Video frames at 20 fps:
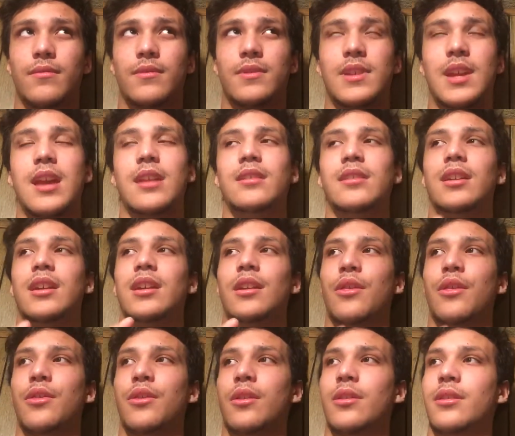10, you get
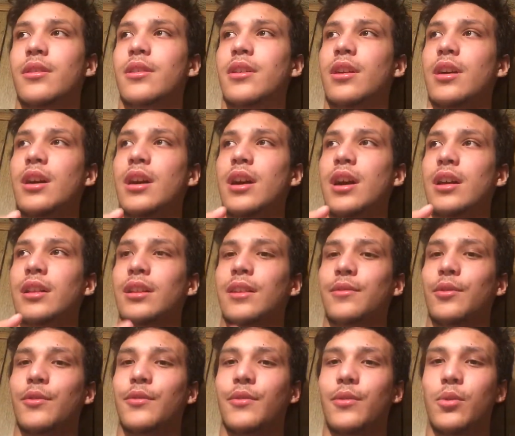a third. At
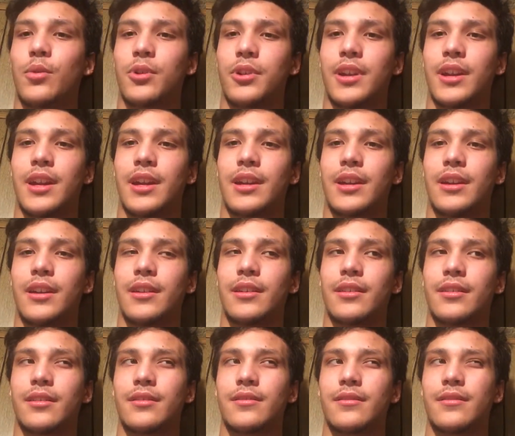level 4, you get
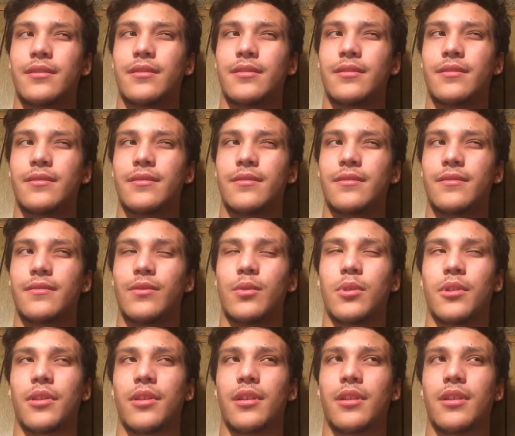a
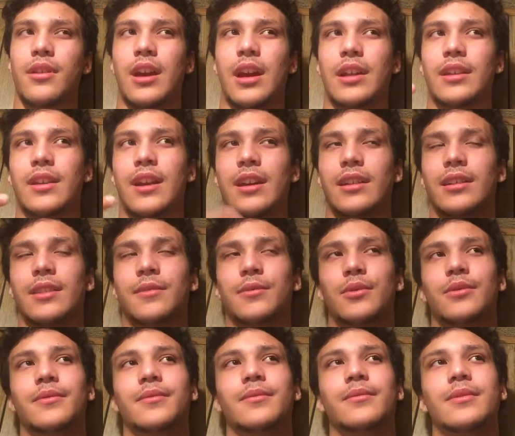fourth. And at
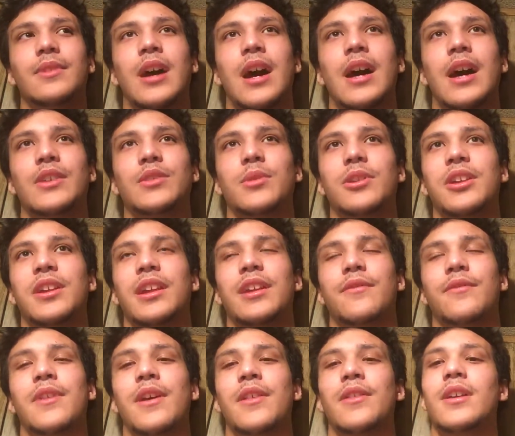level 20, you get
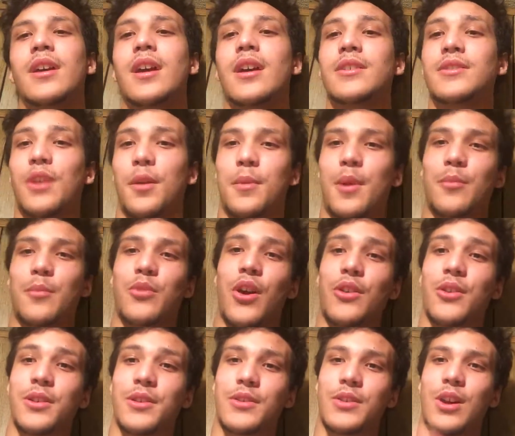a fifth. Sorry, my
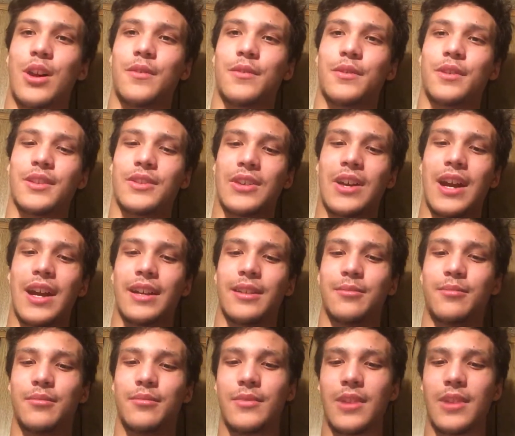brother is off in the side